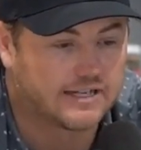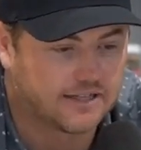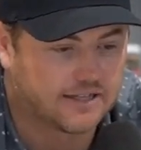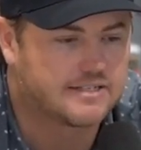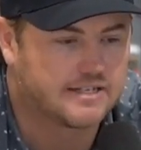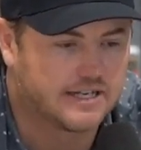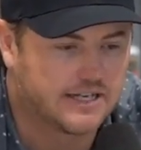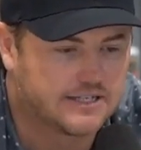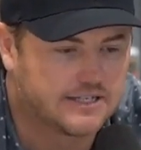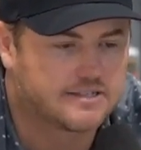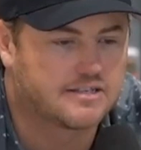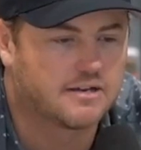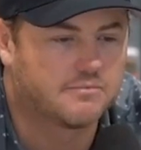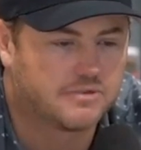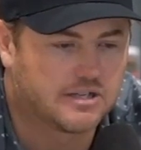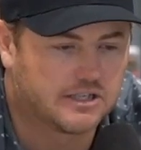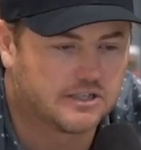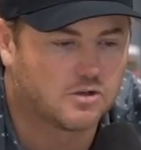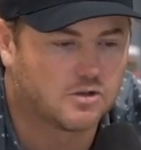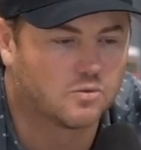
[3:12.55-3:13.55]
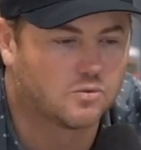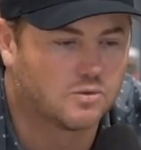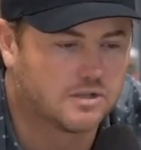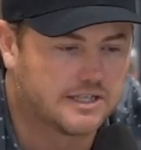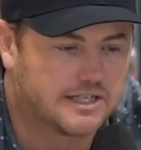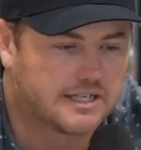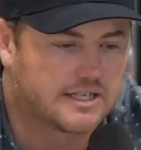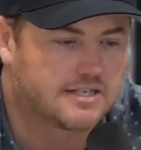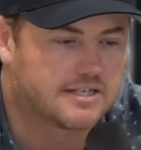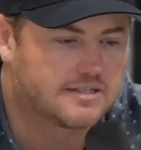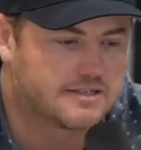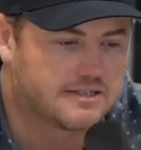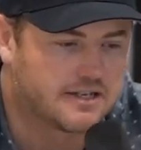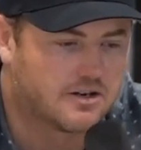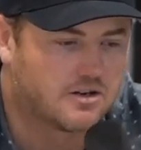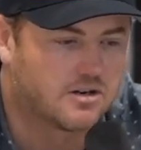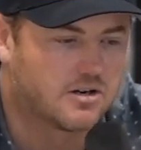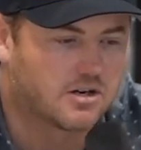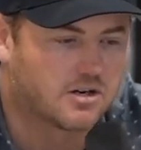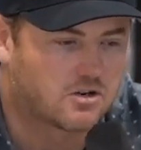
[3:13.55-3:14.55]
Like, it's something to really
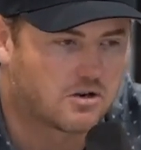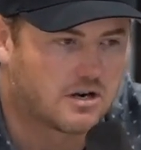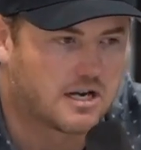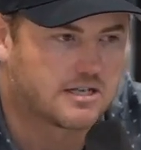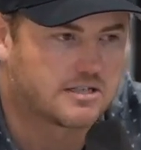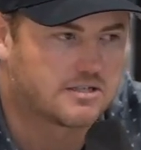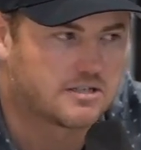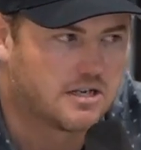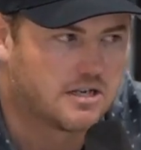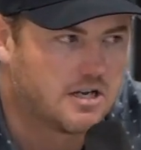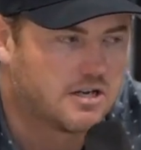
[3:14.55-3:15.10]
consider across